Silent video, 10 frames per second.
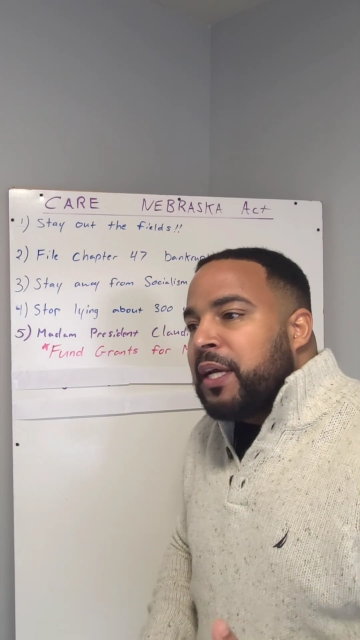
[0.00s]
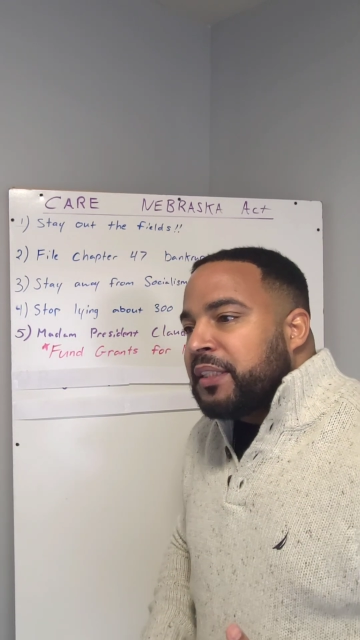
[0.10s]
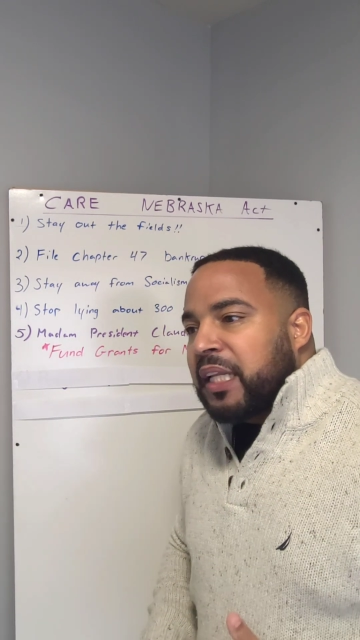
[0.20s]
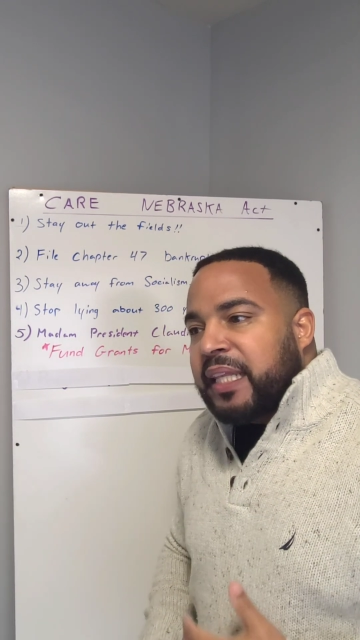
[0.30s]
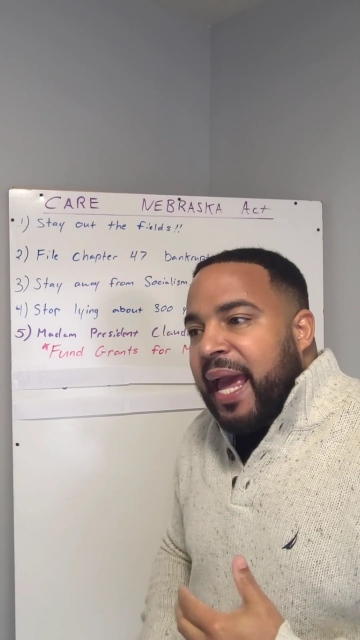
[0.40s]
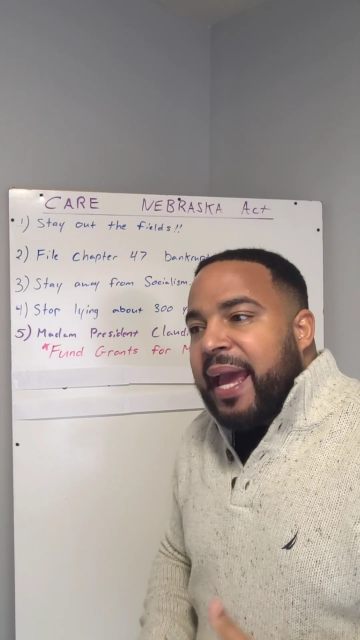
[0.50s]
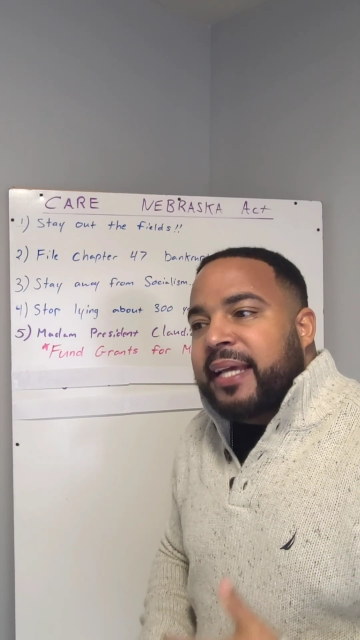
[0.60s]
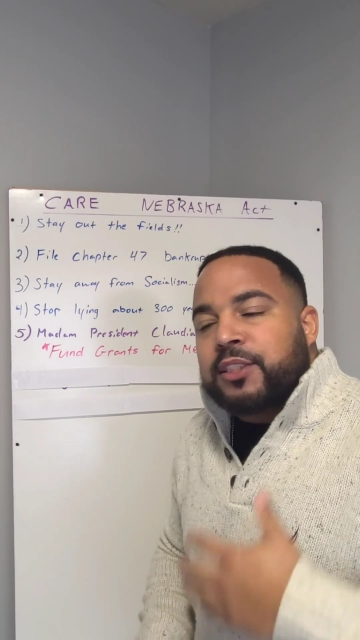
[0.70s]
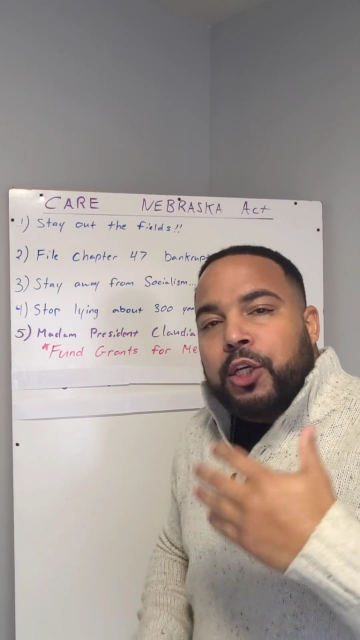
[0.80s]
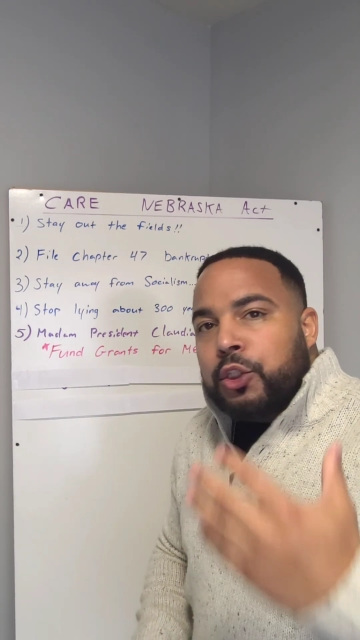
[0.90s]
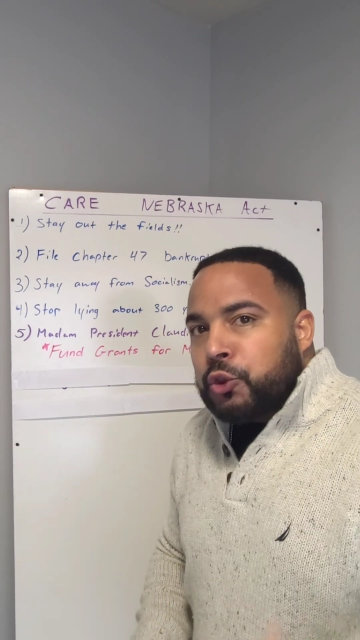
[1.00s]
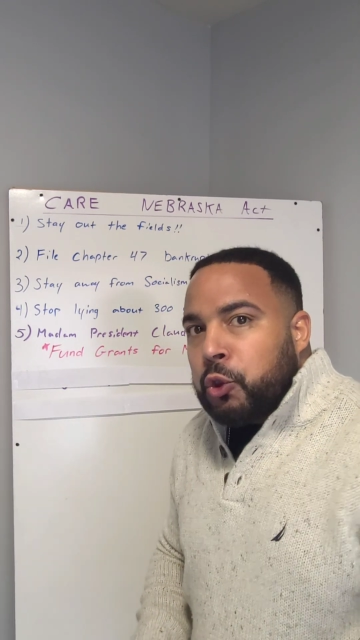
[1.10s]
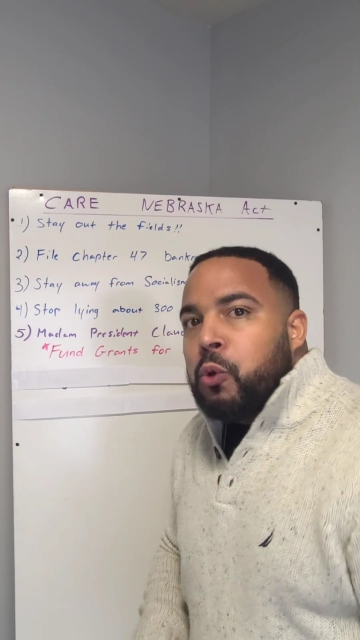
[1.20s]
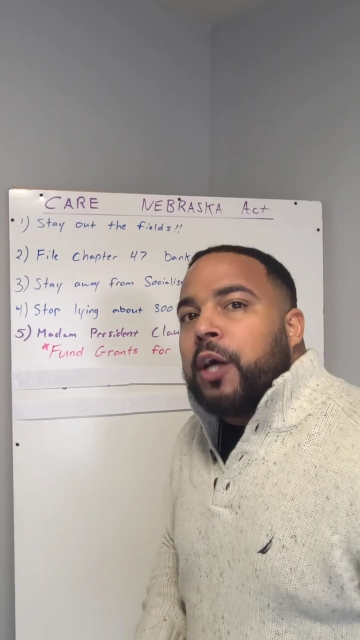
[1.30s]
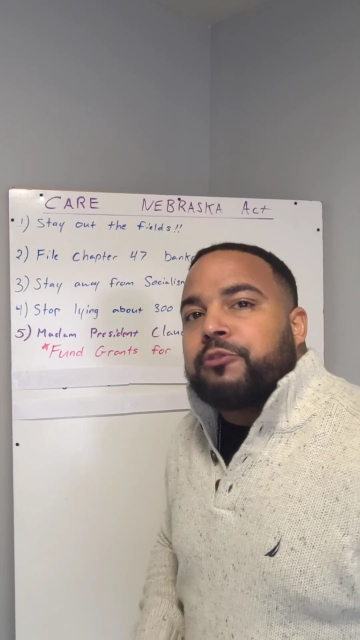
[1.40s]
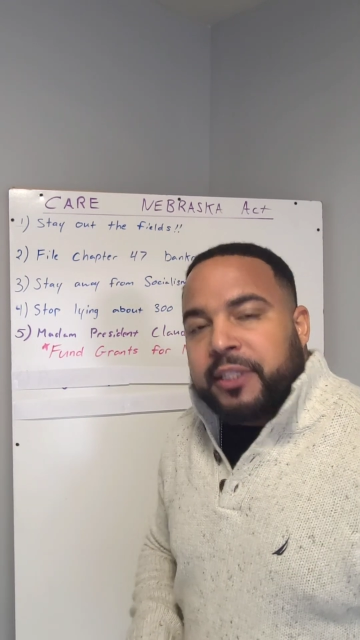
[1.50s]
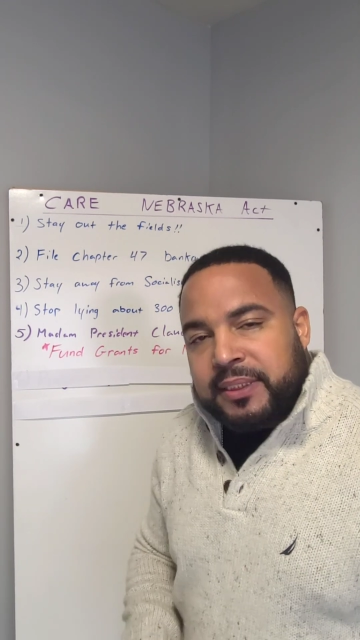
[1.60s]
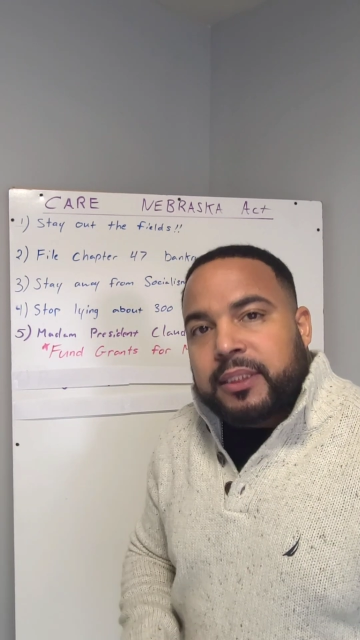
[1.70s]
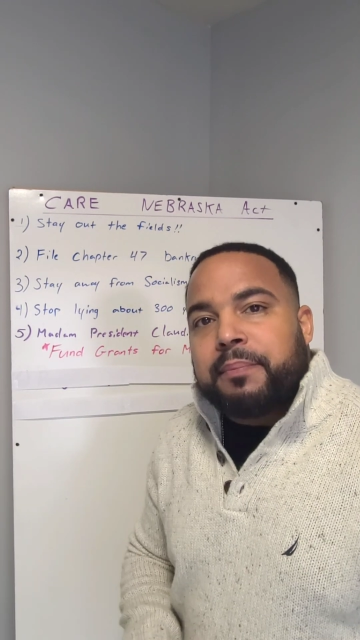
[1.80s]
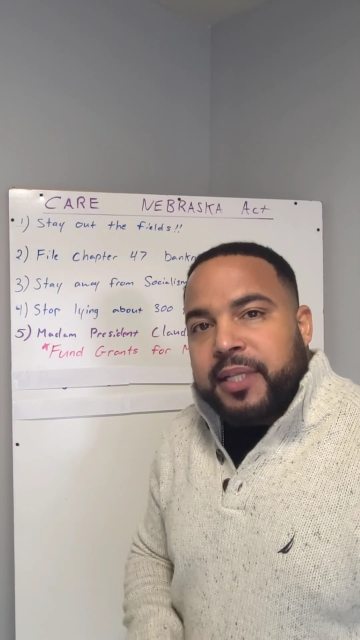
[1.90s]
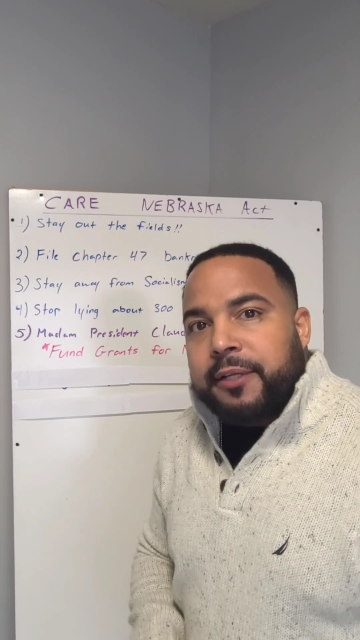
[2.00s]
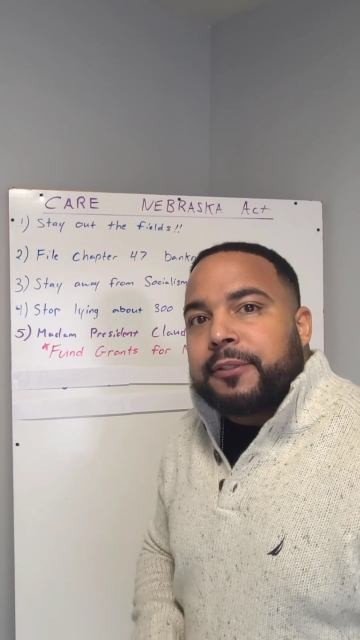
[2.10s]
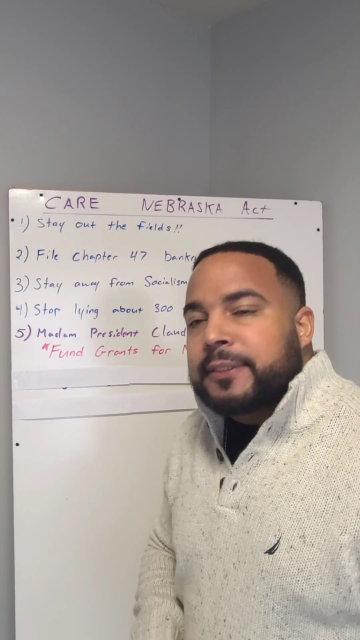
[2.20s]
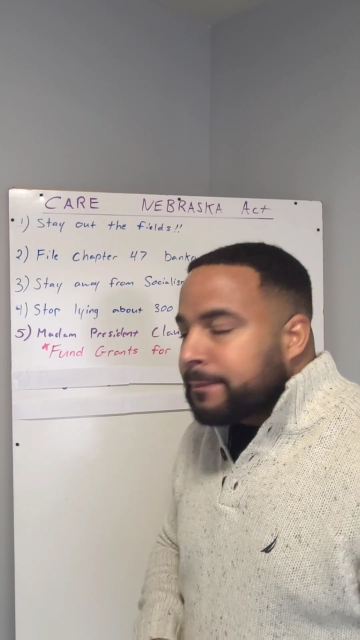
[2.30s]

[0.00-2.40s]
the last 200 and some years.